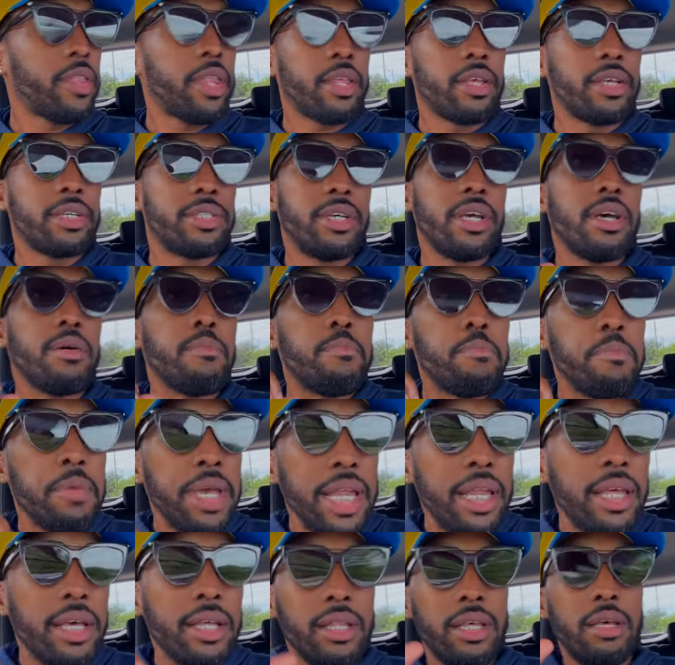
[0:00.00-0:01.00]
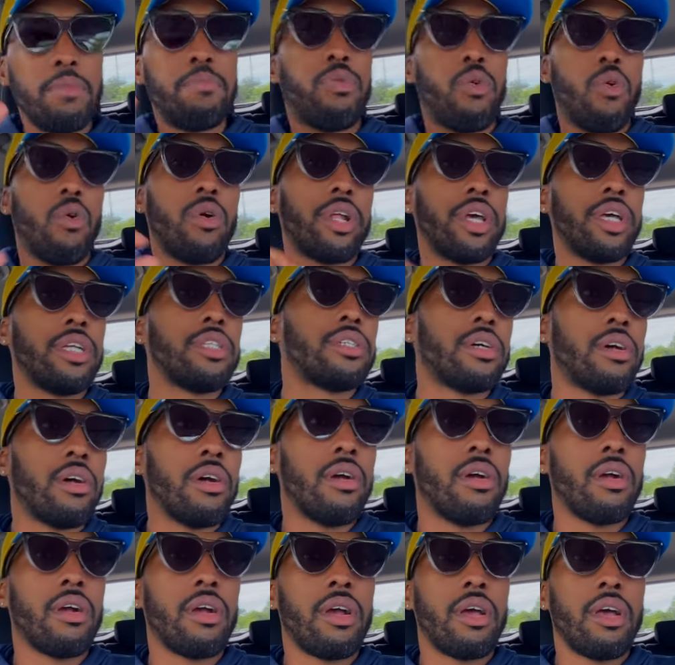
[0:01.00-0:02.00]
She immediately poured into
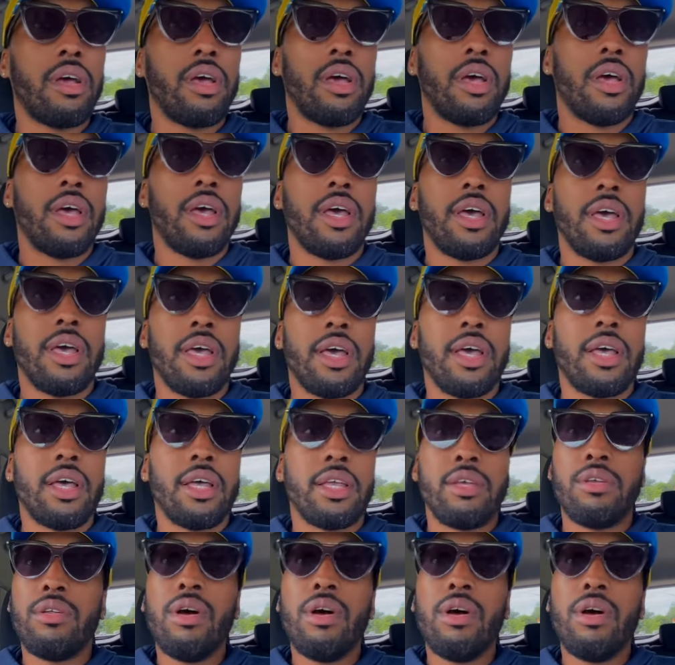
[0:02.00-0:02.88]
her. You